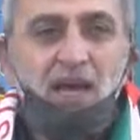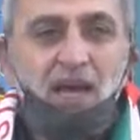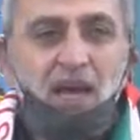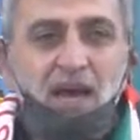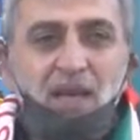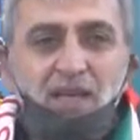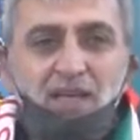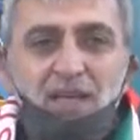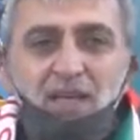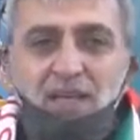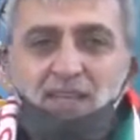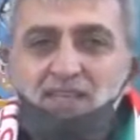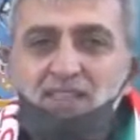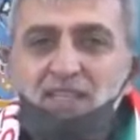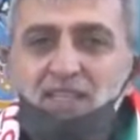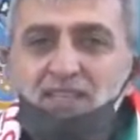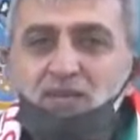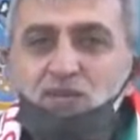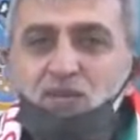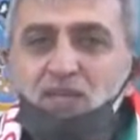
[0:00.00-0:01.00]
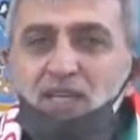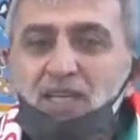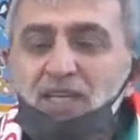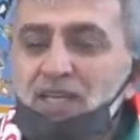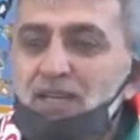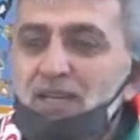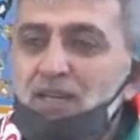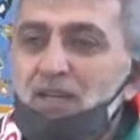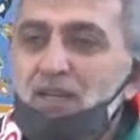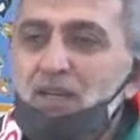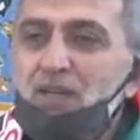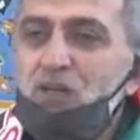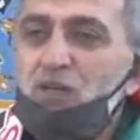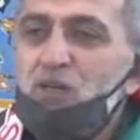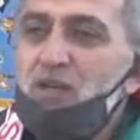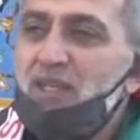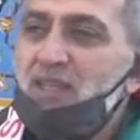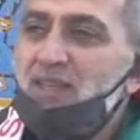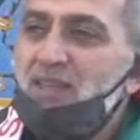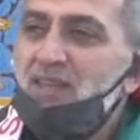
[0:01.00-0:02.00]
I, I say today,
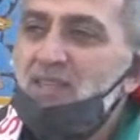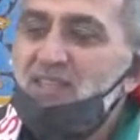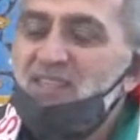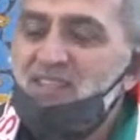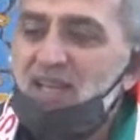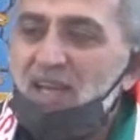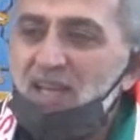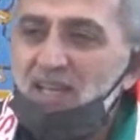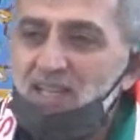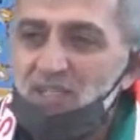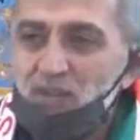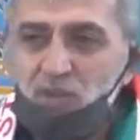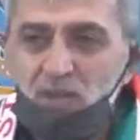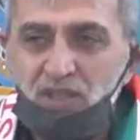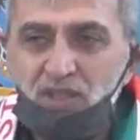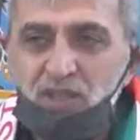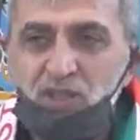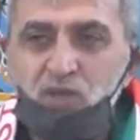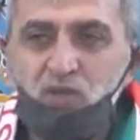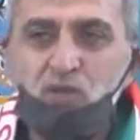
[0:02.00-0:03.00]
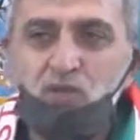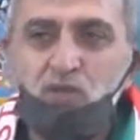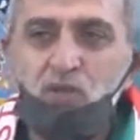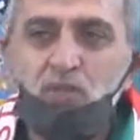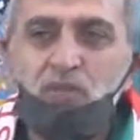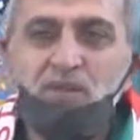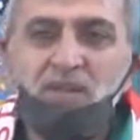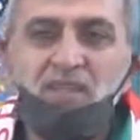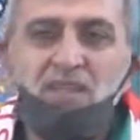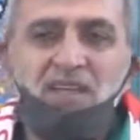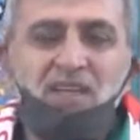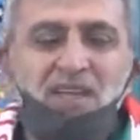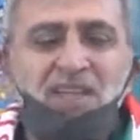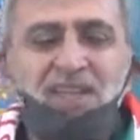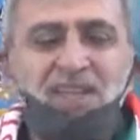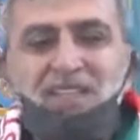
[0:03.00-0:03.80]
look at the Zionists, what they're doing to your brother.